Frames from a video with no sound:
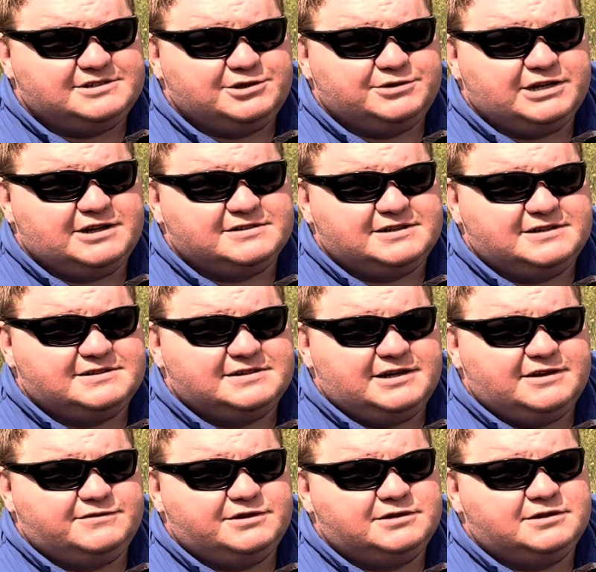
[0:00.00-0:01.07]

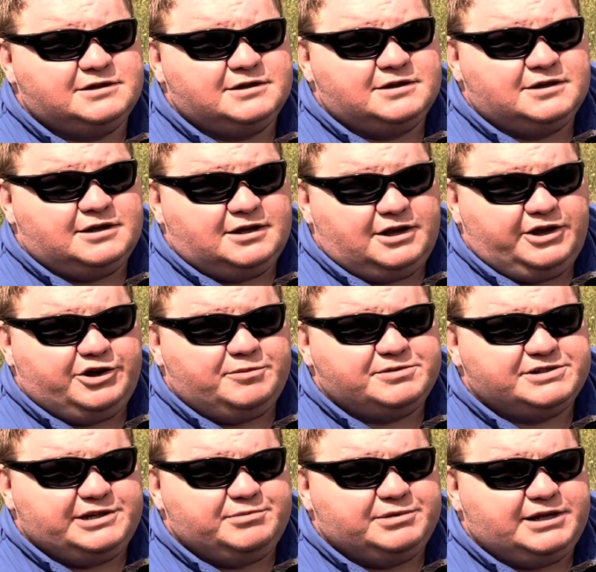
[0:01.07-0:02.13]
2007,
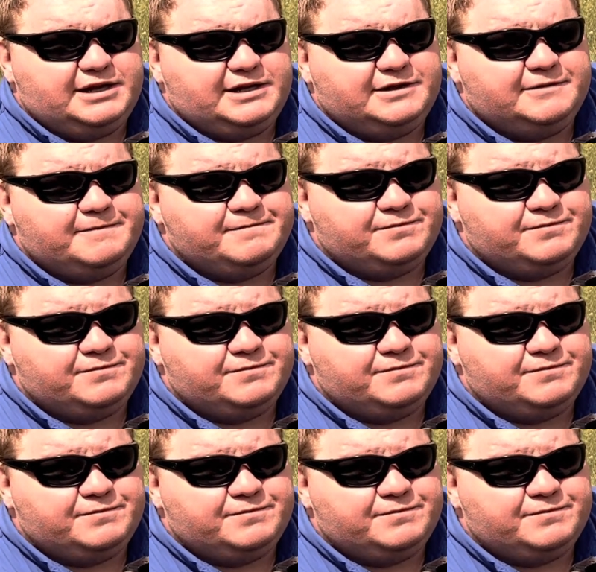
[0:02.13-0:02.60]
100% blind.